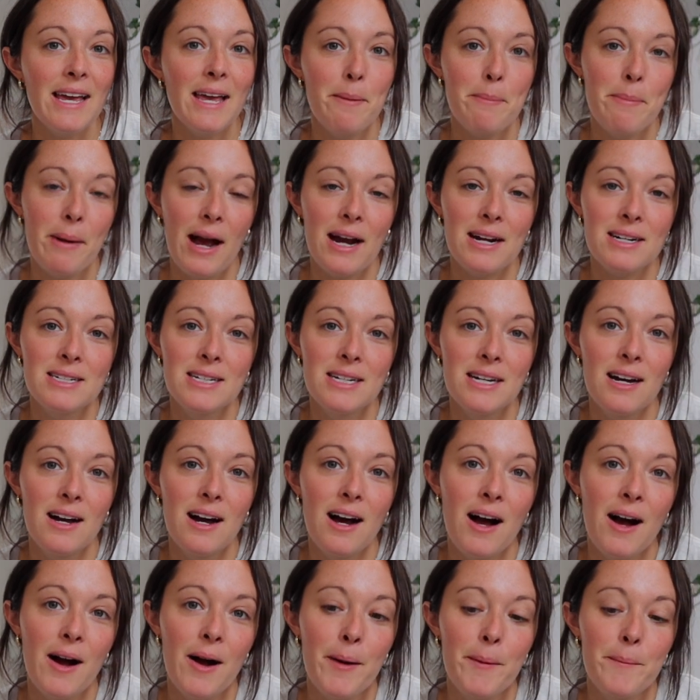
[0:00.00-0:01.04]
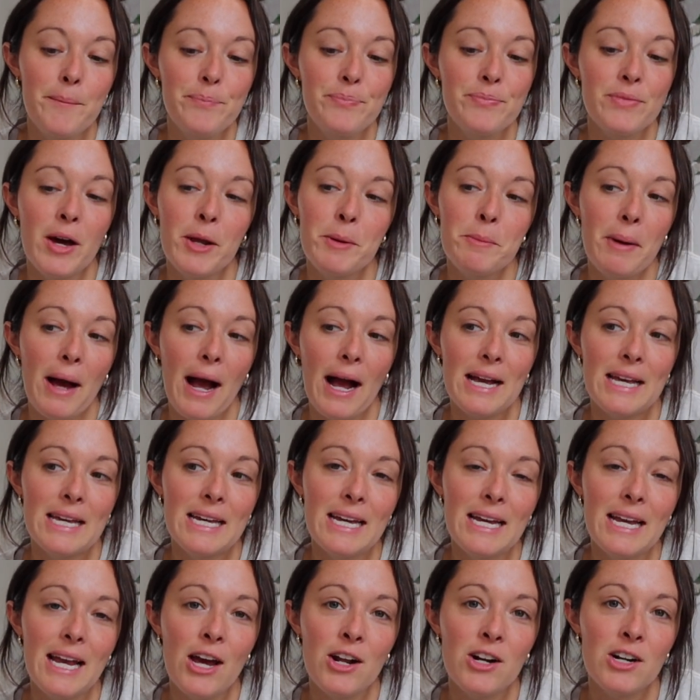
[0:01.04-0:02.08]
get back to
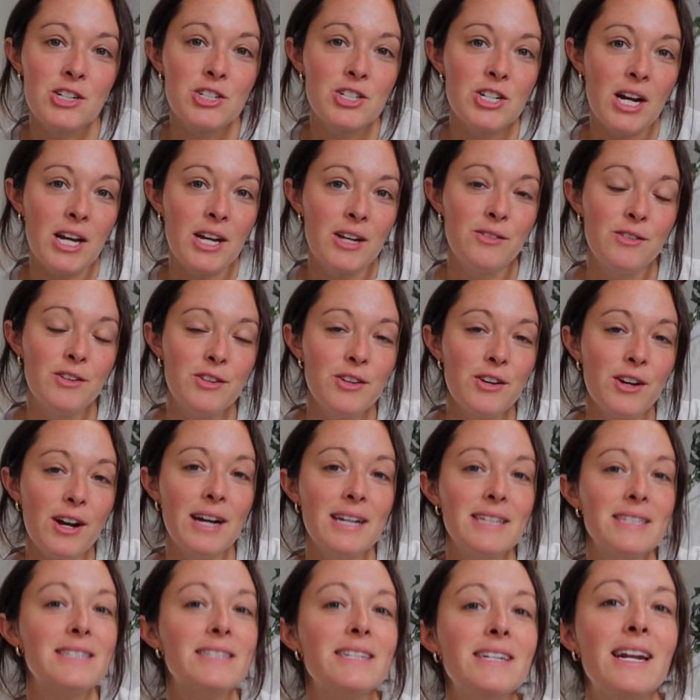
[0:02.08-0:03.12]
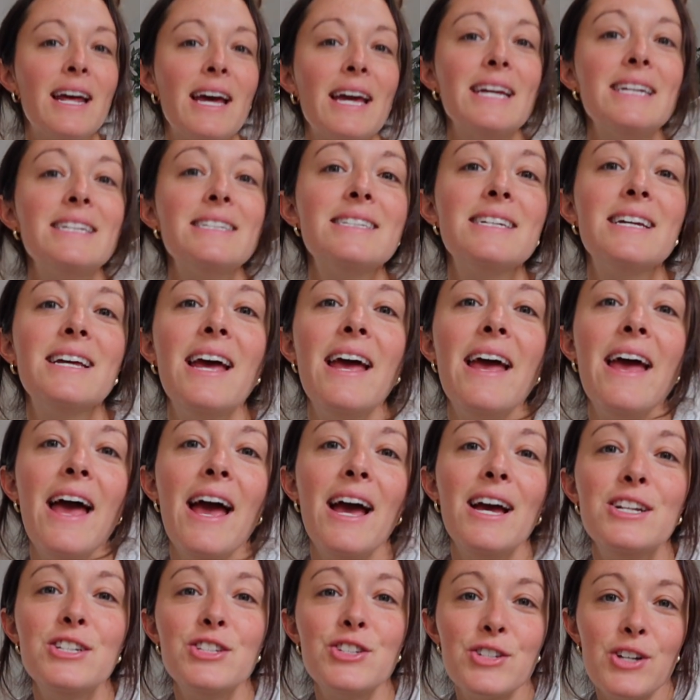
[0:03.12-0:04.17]
unpacking, and I'll check in with you guys tonight
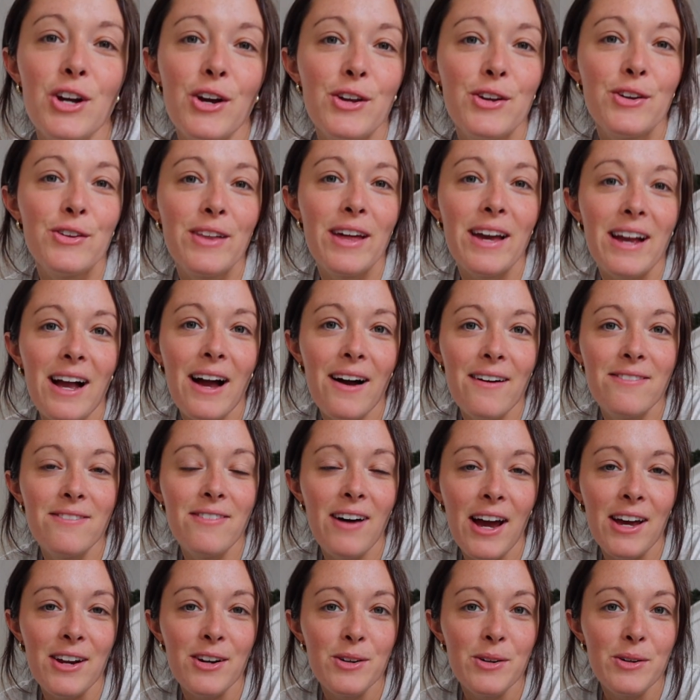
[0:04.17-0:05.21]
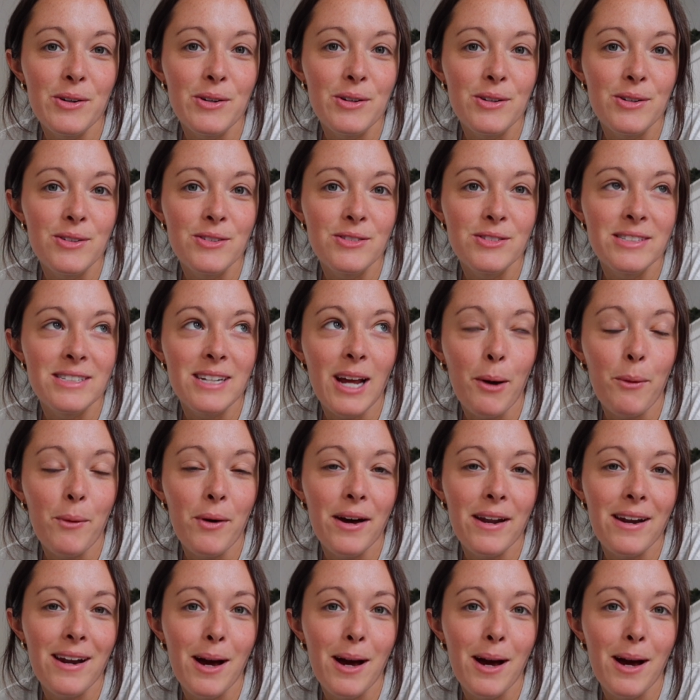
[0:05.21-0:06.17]
and show you like a final day 1